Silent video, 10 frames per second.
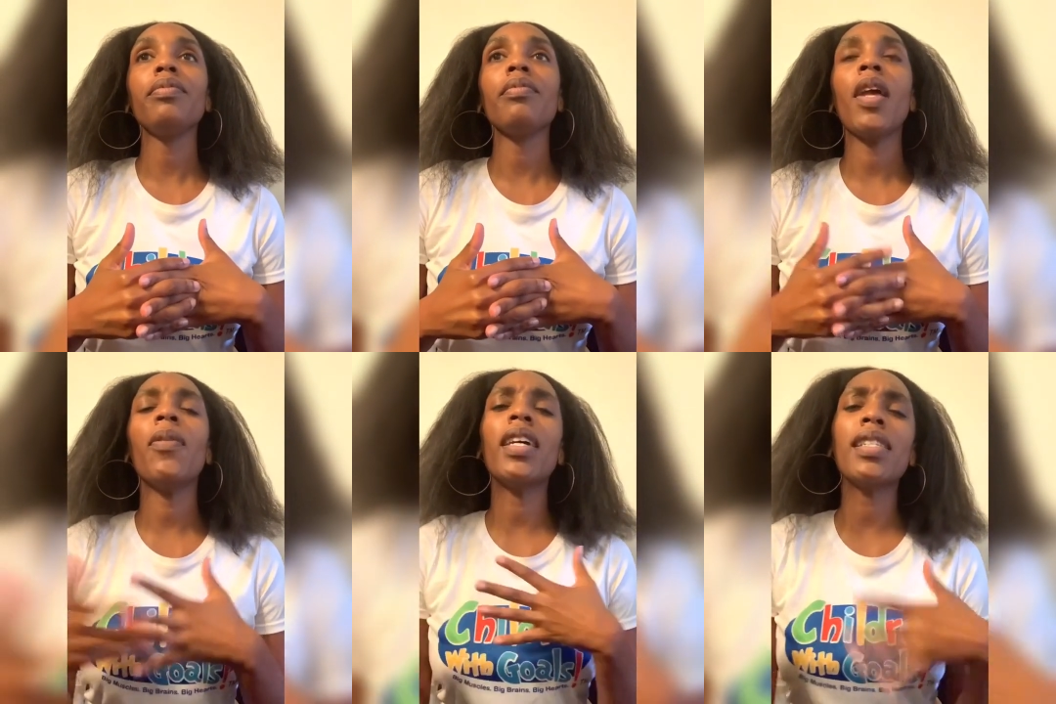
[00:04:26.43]

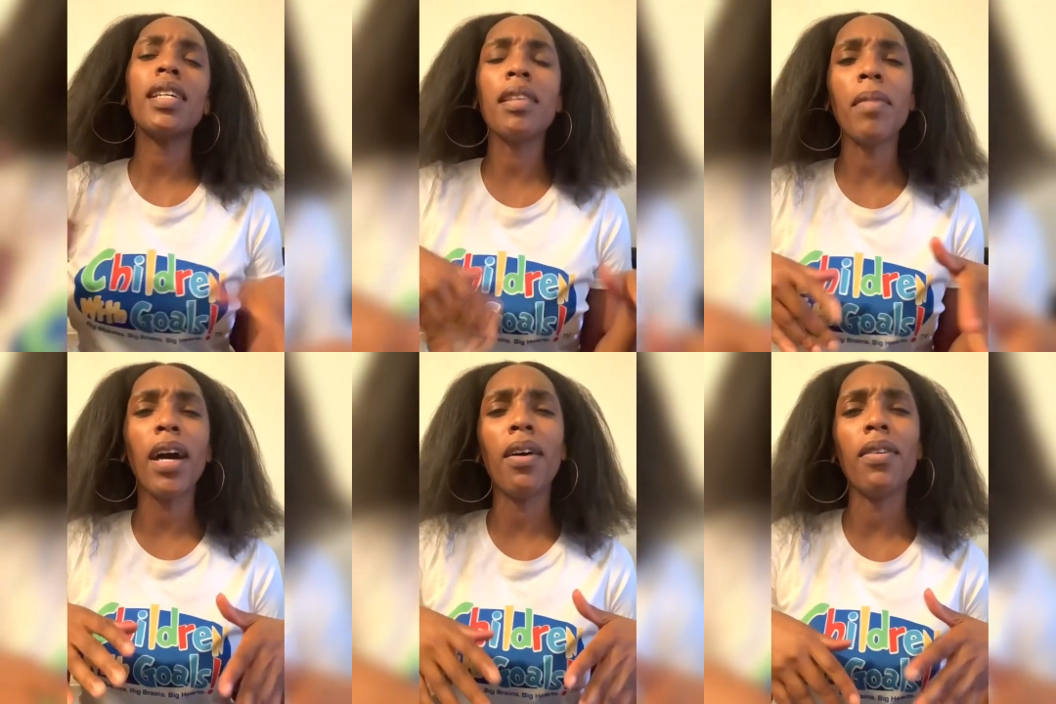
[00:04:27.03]
I took them
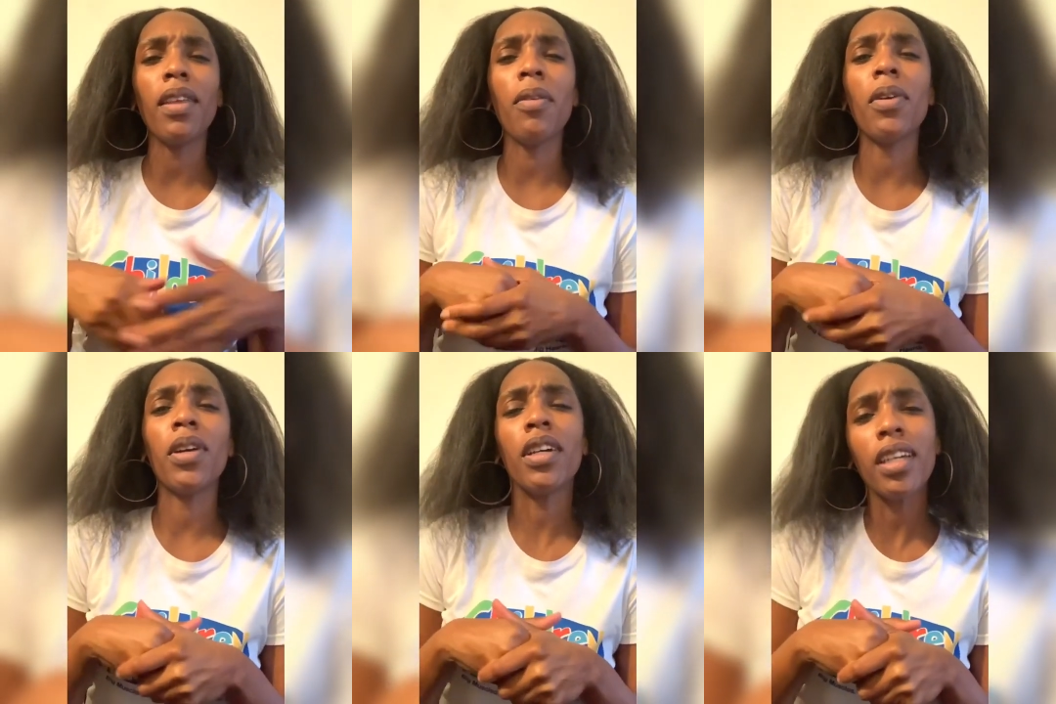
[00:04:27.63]
out, they were
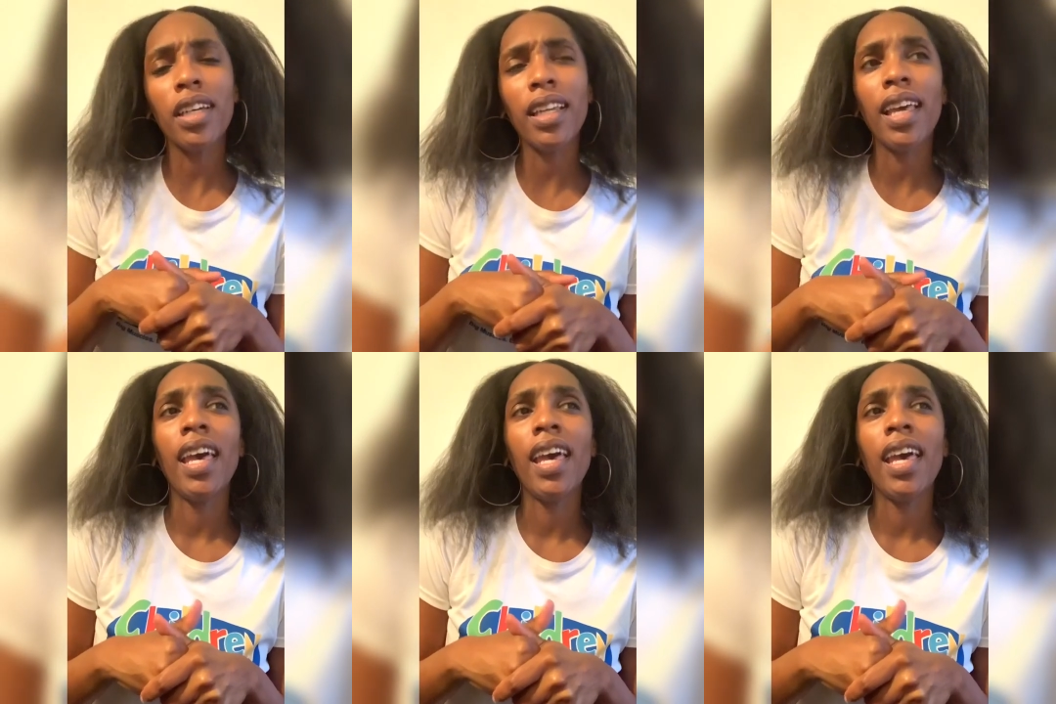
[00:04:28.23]
good,